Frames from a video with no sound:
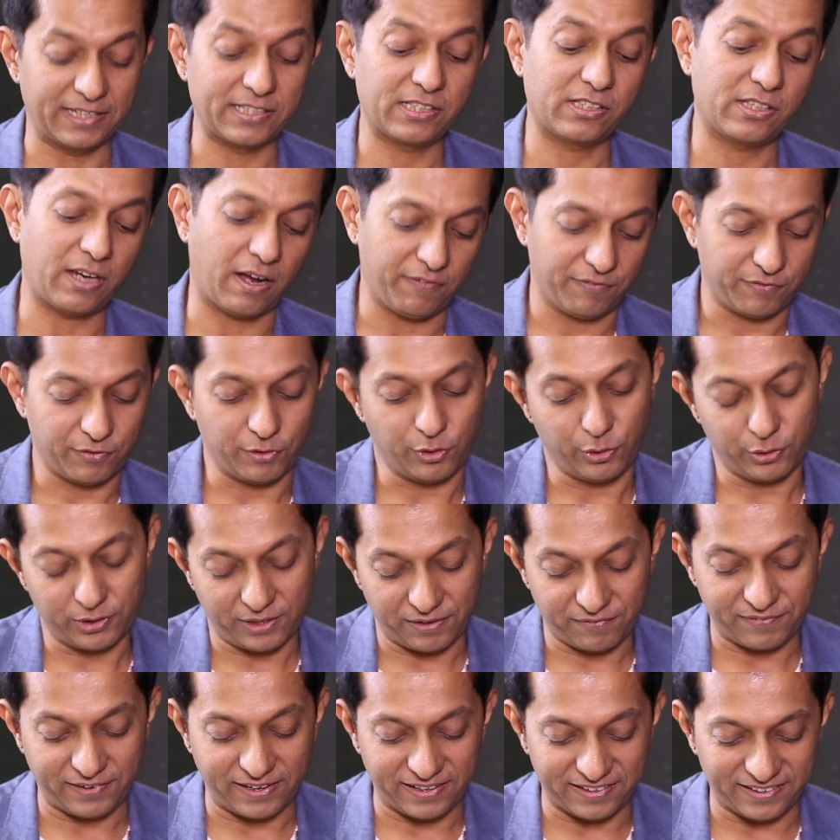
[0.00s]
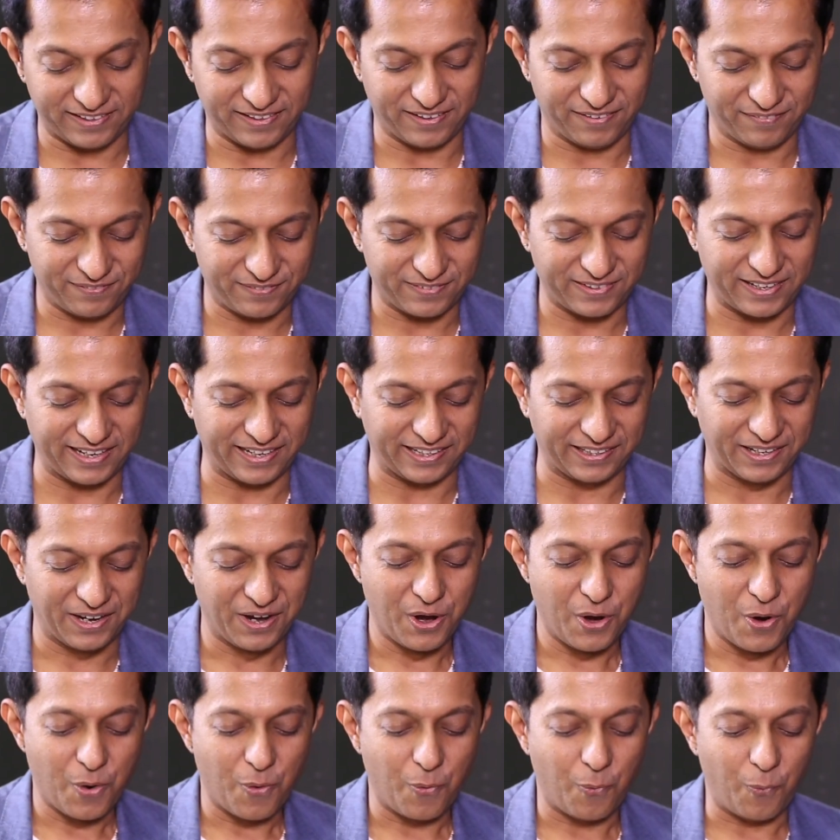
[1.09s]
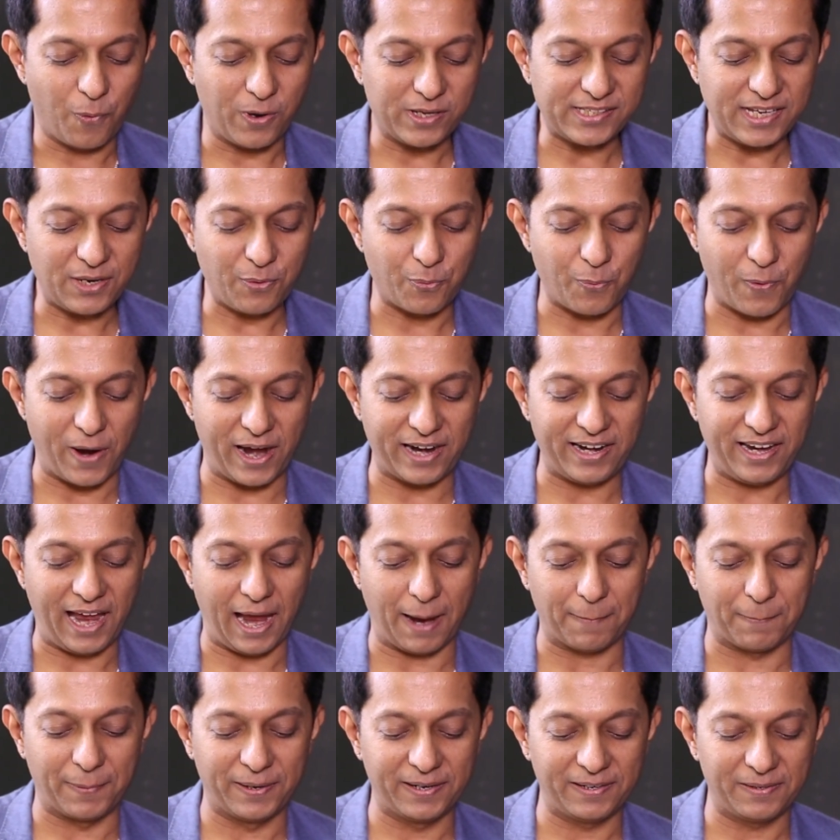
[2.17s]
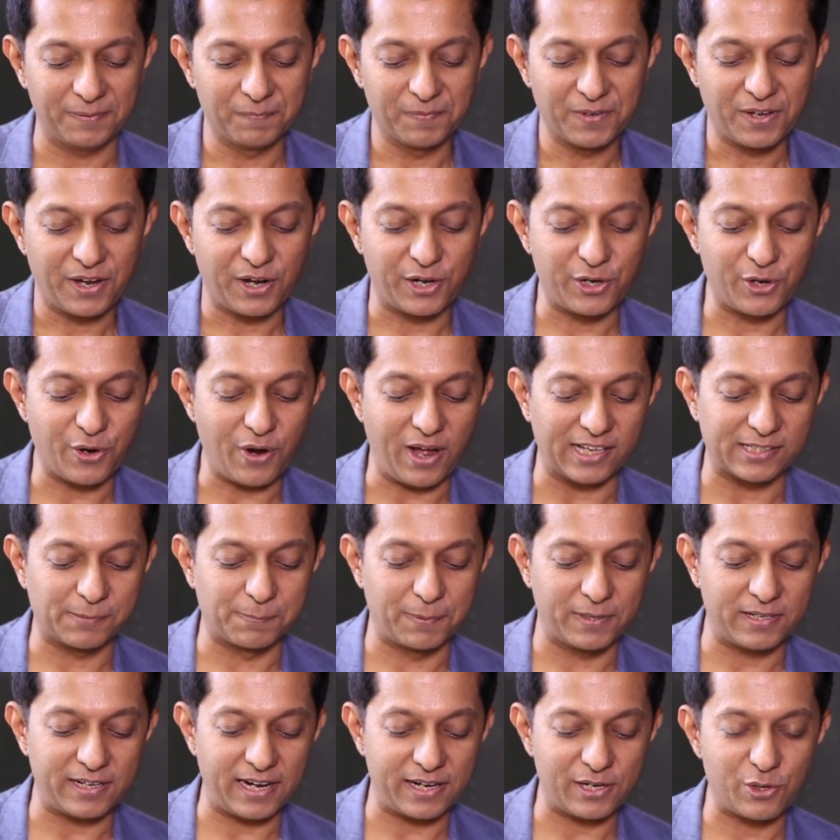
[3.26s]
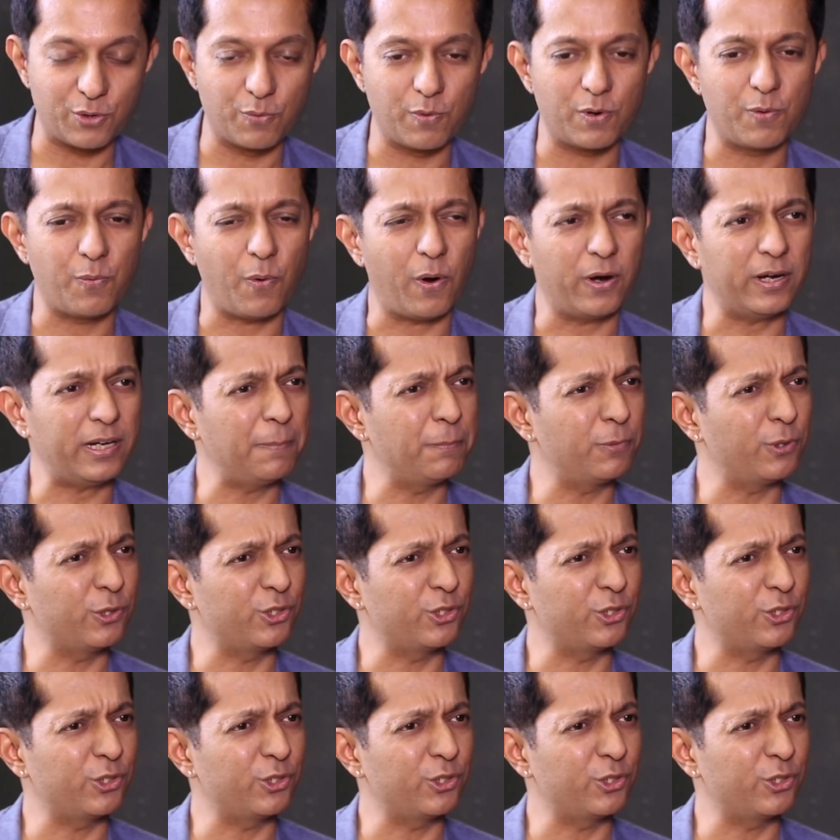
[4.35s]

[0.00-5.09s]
It's tough. Okay, fair enough. Right. Was there one habit in your husband that you would want him